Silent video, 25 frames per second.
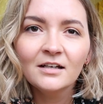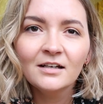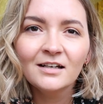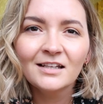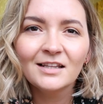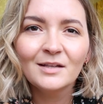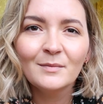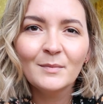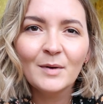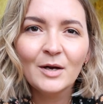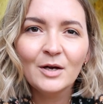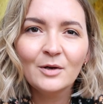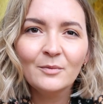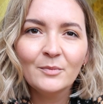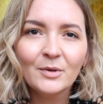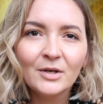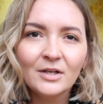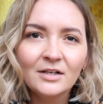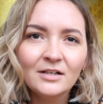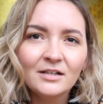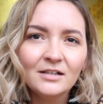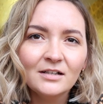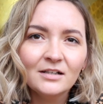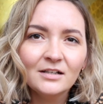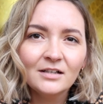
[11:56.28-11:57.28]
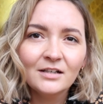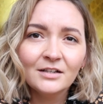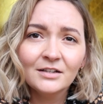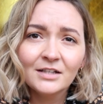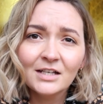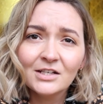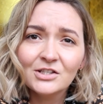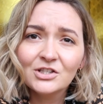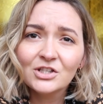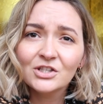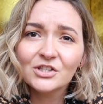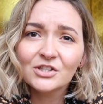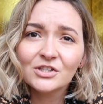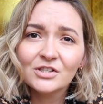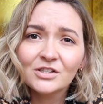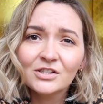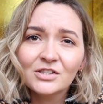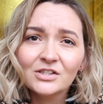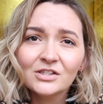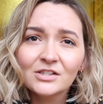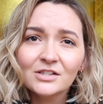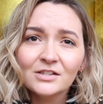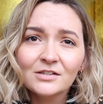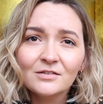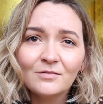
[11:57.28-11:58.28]
at the moment. And
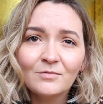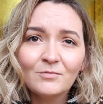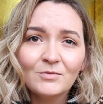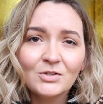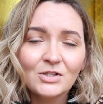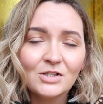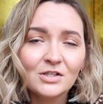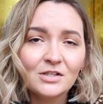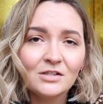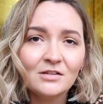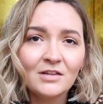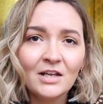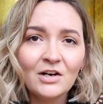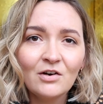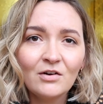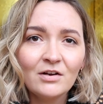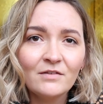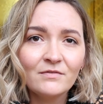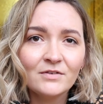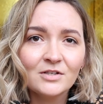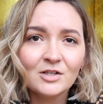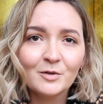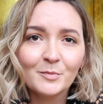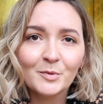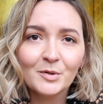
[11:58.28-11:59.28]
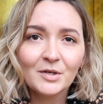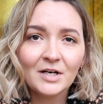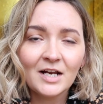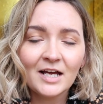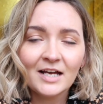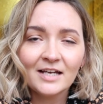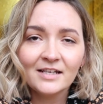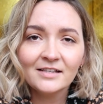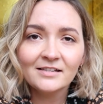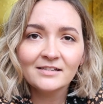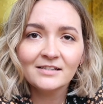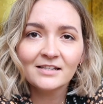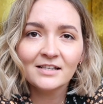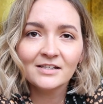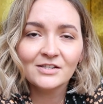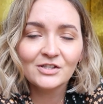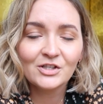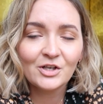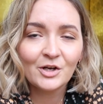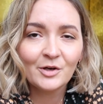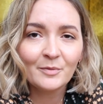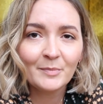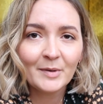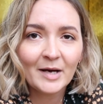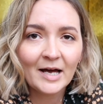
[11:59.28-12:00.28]
they're not even double glazed. They're
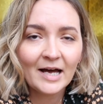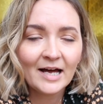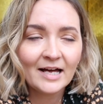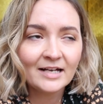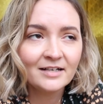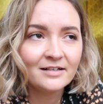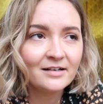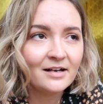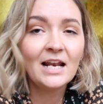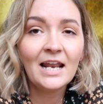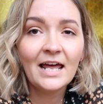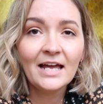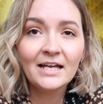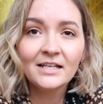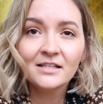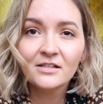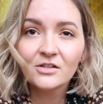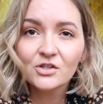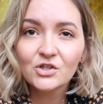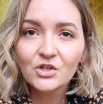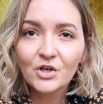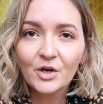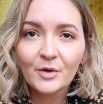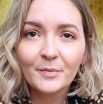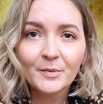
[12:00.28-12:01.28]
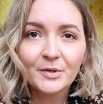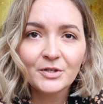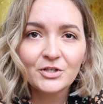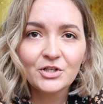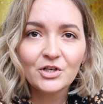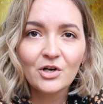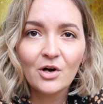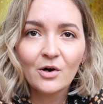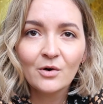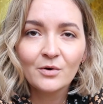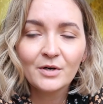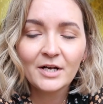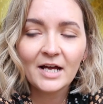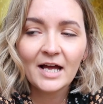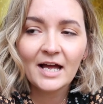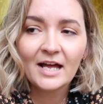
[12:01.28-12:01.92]
so bad. They let in so much cold